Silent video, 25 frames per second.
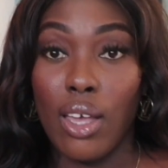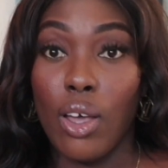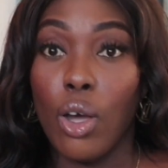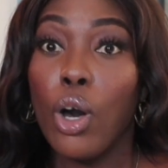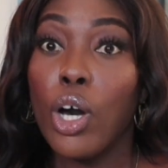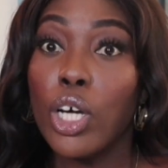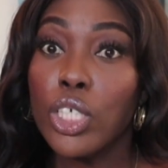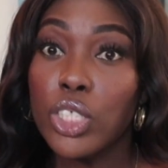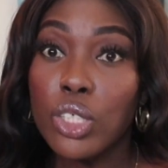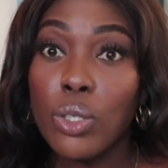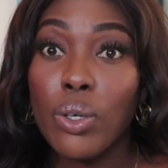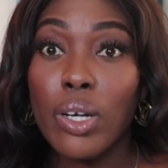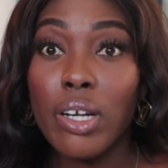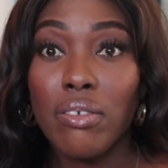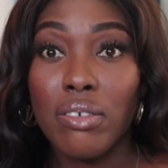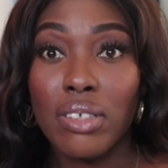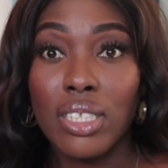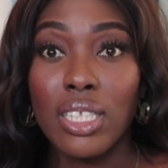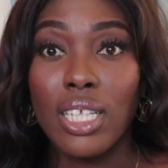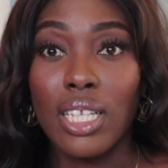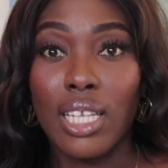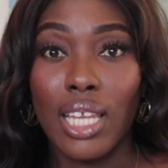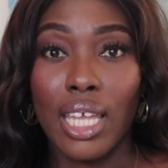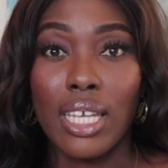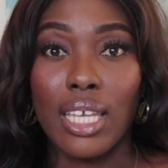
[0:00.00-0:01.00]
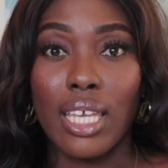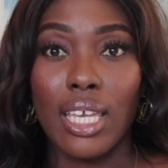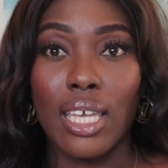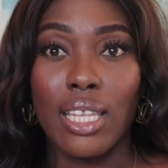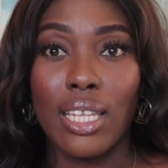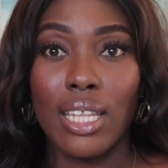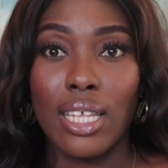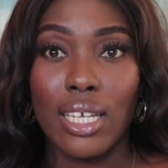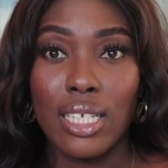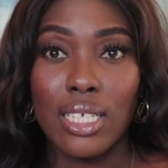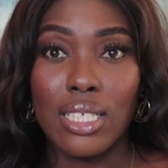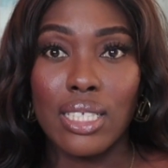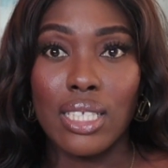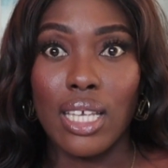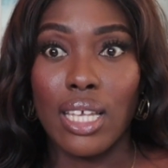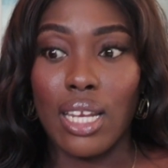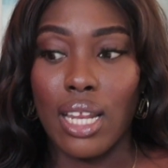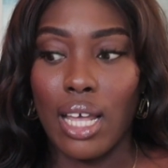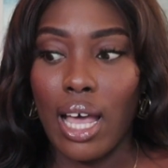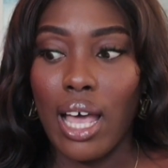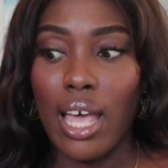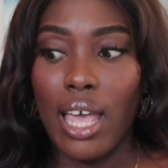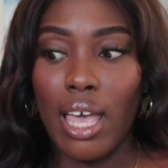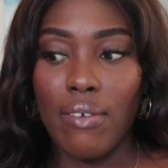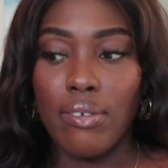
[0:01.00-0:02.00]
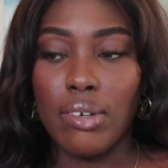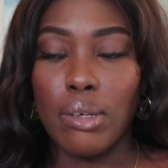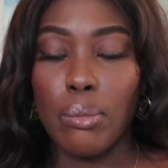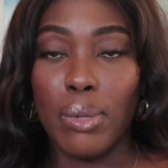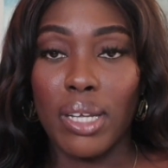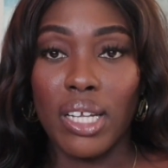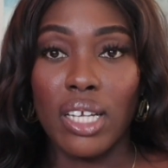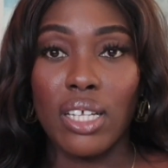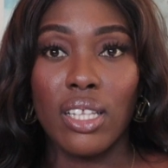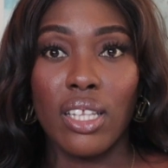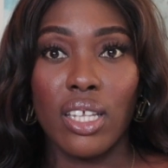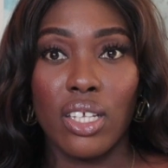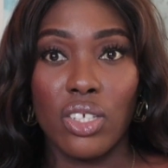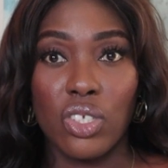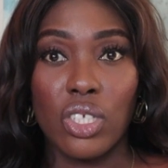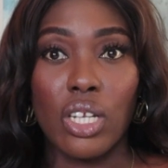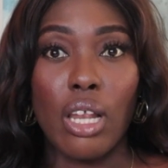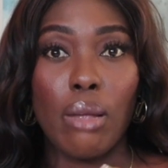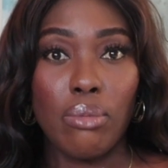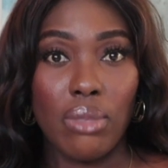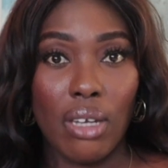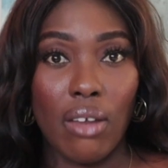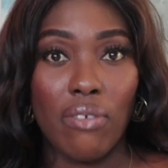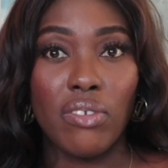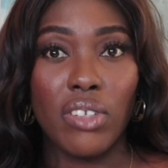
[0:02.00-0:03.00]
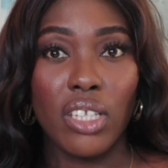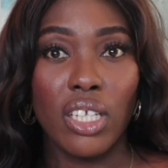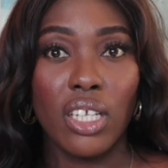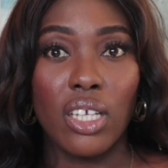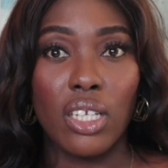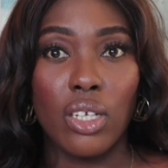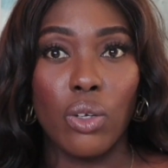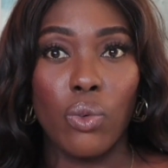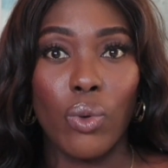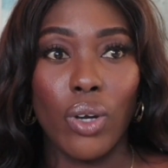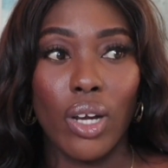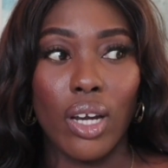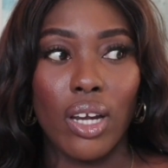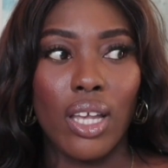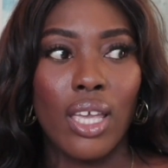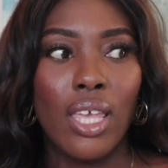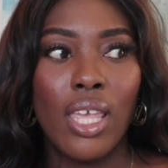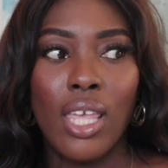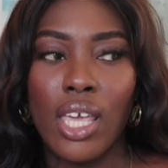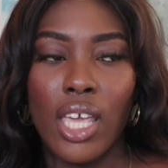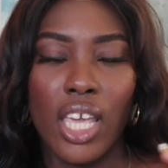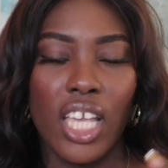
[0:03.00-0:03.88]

Although I really like it. Like I said, I have it in my collection. I'm definitely going to wear it.